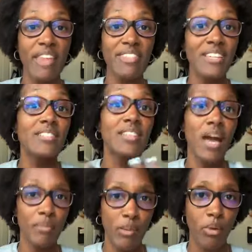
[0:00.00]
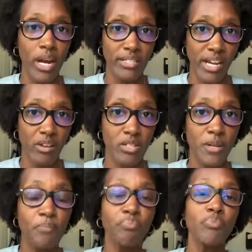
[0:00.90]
and the assignment breakdowns.